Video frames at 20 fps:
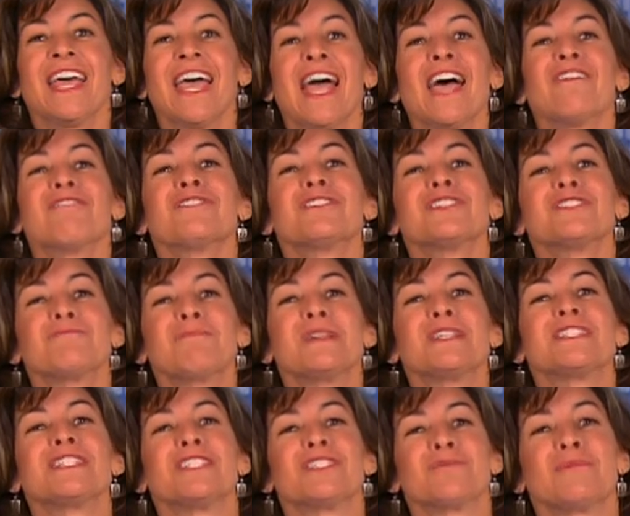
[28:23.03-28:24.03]
Every
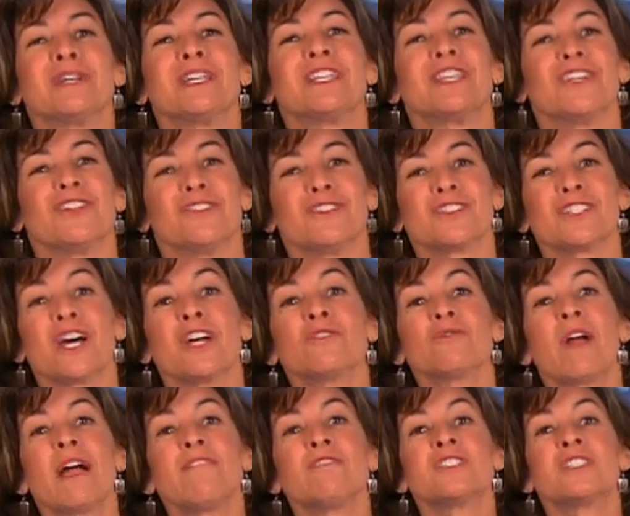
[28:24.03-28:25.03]
species we lose
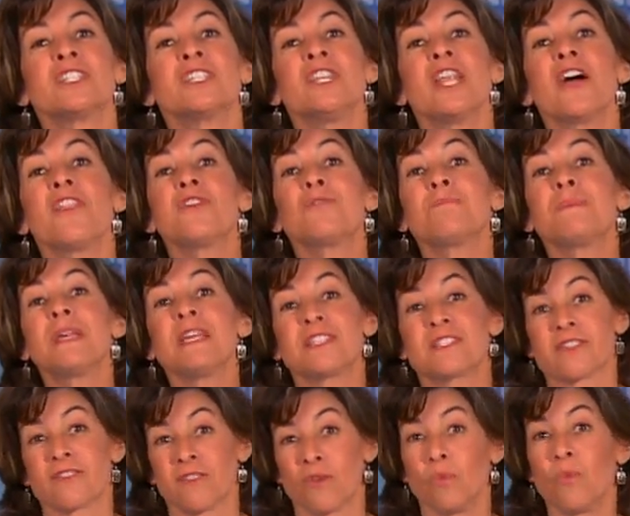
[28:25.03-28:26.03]
unravels another
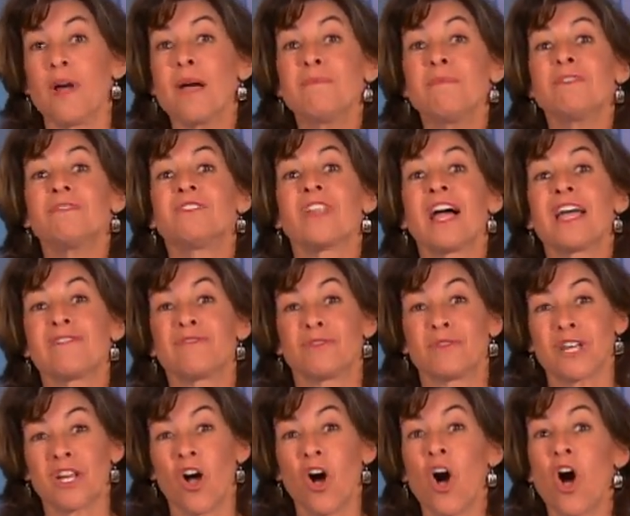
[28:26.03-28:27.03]
piece of the web of life
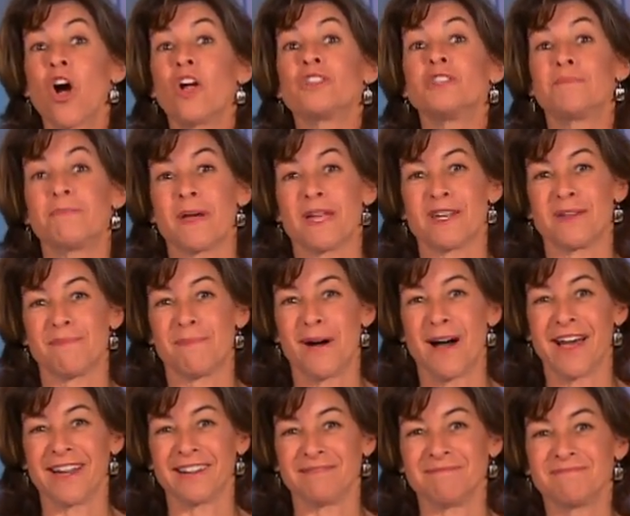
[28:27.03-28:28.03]
we all depend
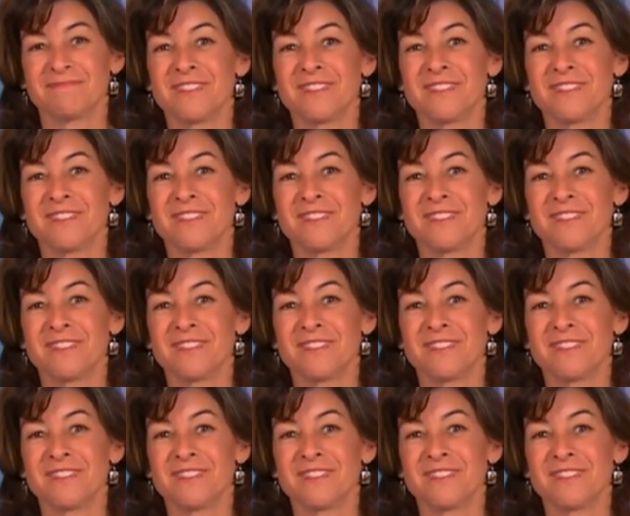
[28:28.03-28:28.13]
upon.